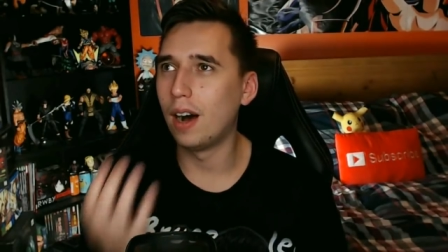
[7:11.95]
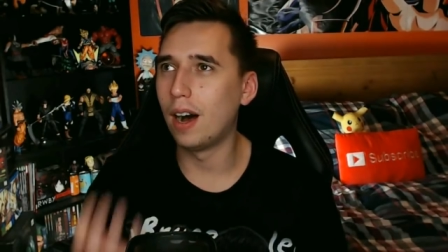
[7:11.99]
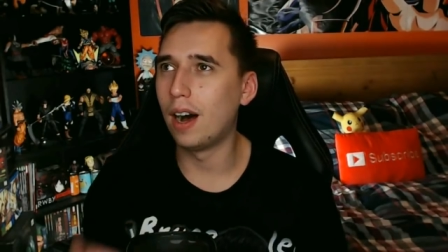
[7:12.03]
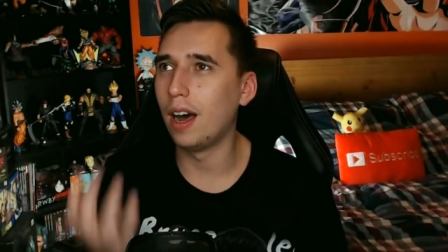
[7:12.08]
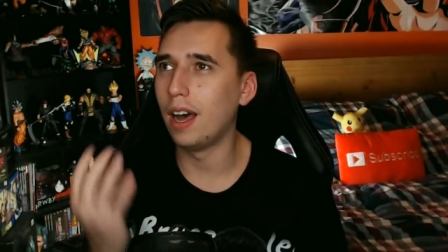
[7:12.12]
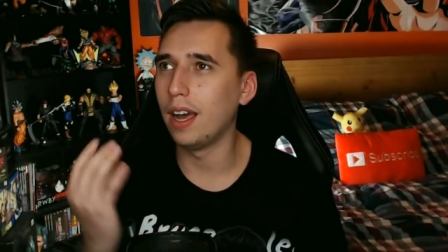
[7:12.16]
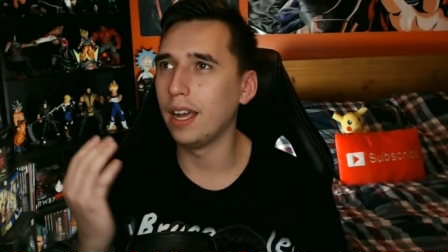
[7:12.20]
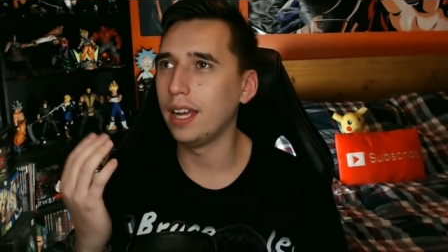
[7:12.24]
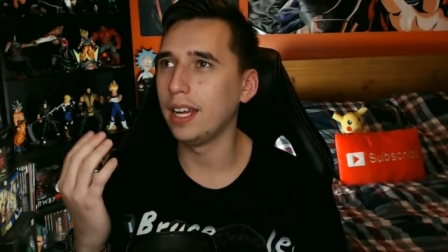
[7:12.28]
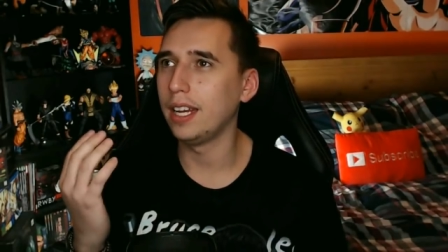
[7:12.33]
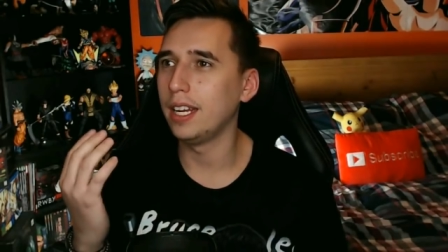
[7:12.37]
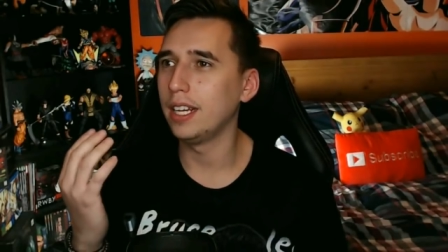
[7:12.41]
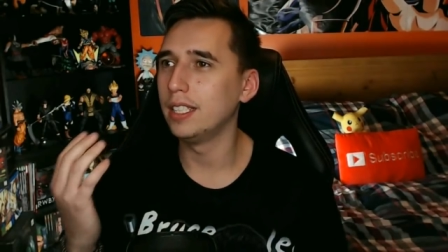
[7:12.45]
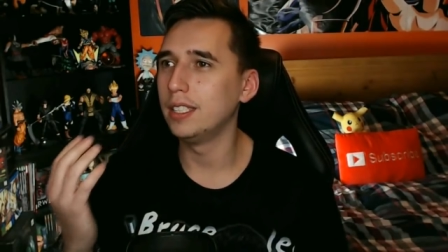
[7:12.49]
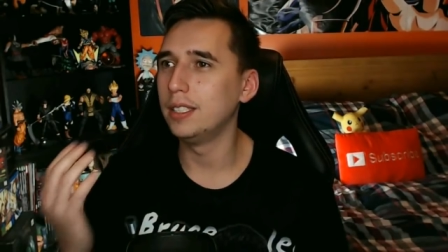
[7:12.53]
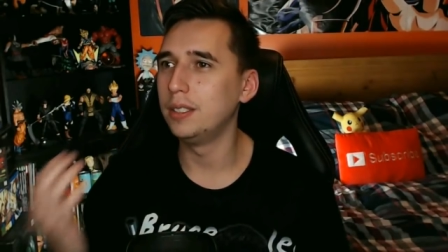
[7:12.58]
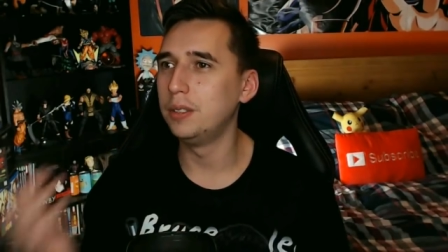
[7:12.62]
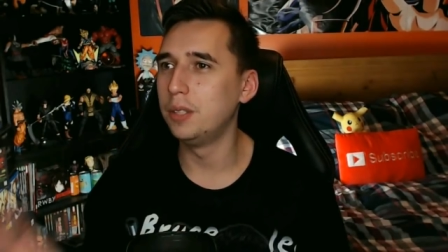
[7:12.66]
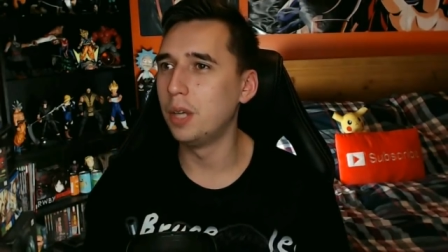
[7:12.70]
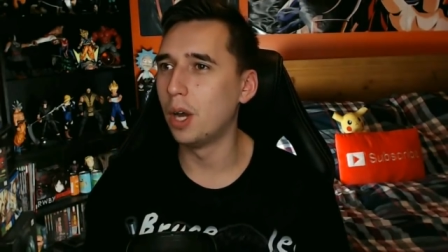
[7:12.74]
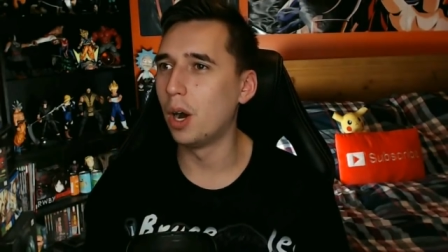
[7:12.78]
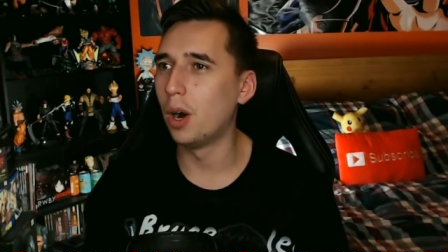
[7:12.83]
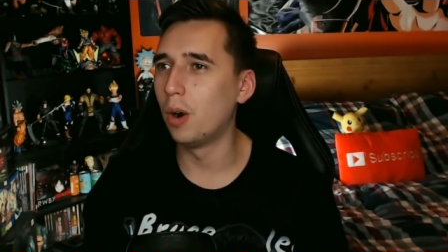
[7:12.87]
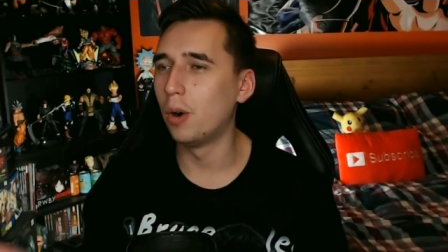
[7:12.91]
I
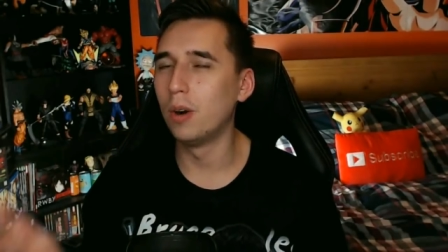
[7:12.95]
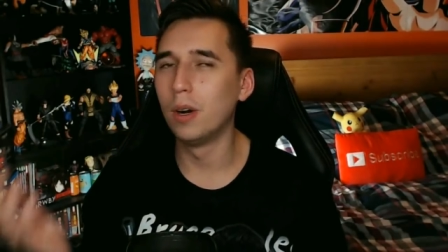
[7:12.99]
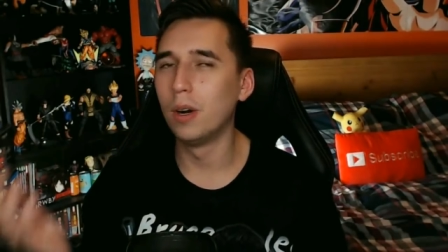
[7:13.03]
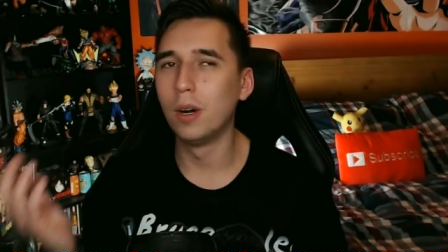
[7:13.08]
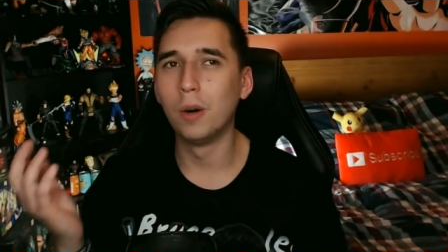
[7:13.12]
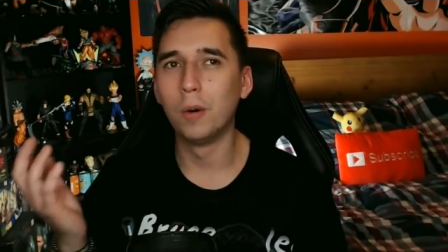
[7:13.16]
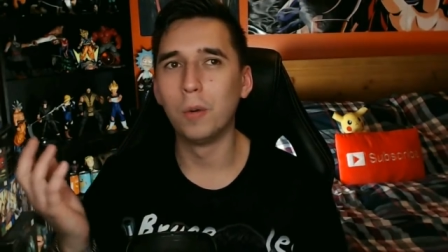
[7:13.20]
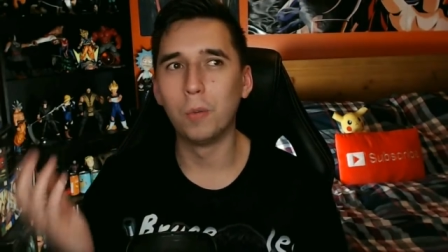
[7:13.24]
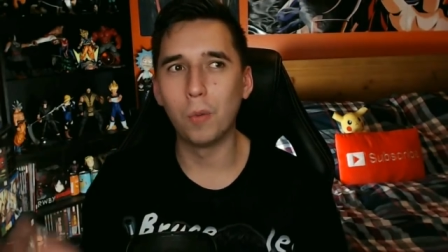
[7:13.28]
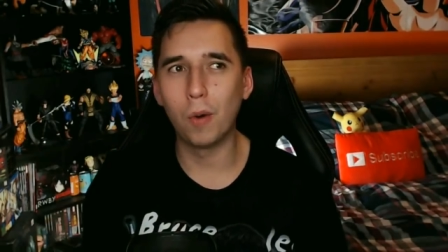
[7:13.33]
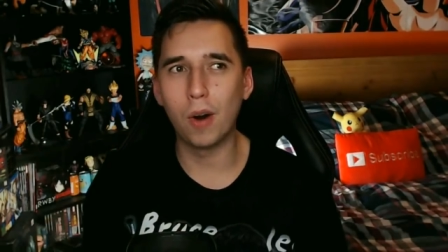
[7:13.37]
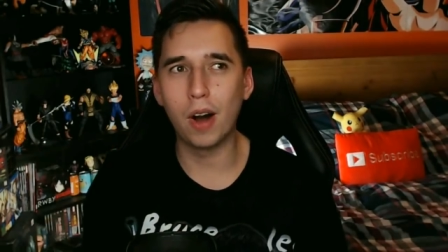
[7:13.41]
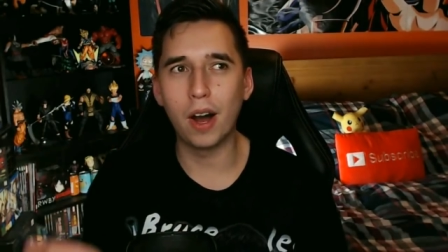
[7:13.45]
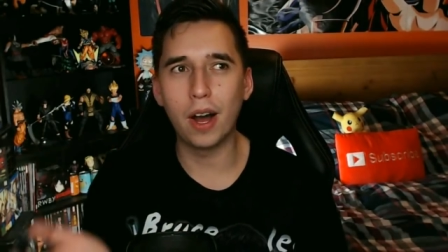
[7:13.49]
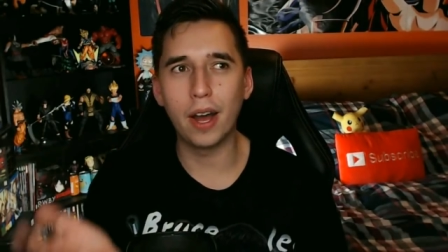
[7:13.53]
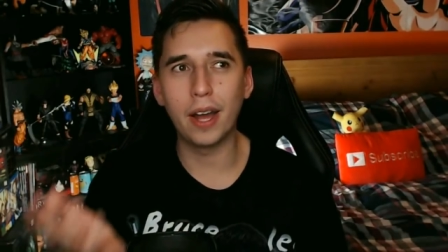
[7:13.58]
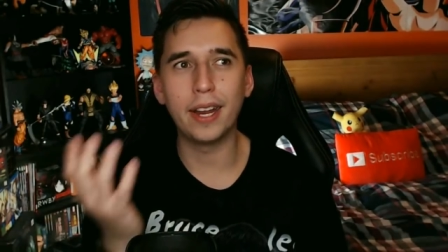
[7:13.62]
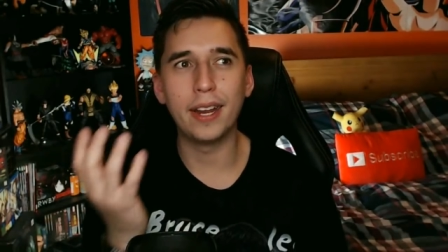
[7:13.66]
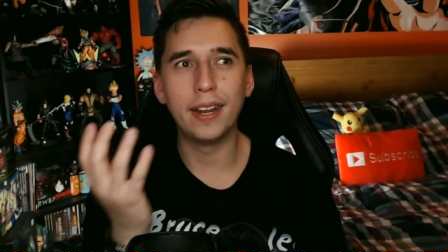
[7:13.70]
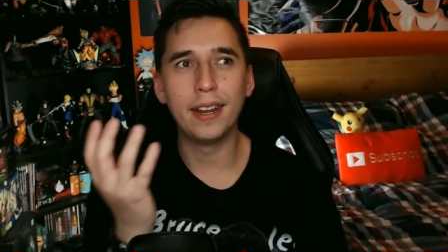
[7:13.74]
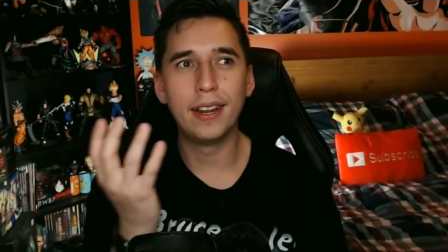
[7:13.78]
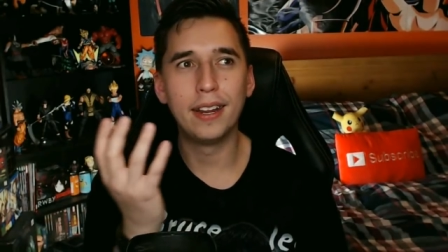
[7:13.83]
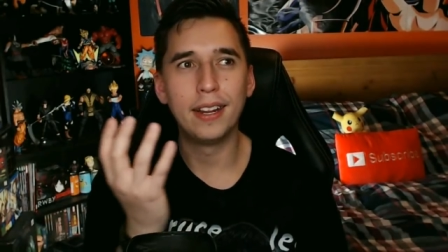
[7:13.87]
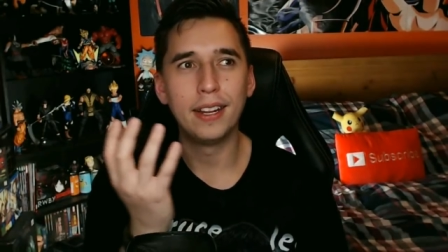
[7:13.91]
know
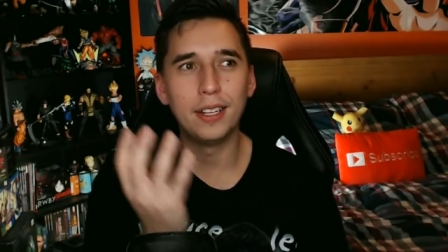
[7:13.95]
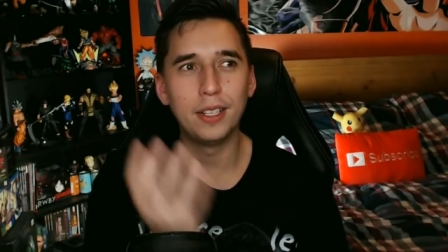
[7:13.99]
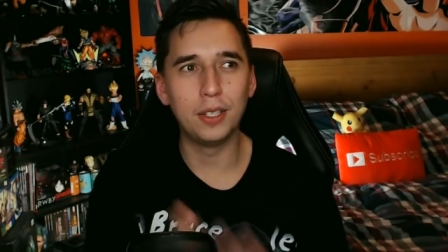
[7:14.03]
why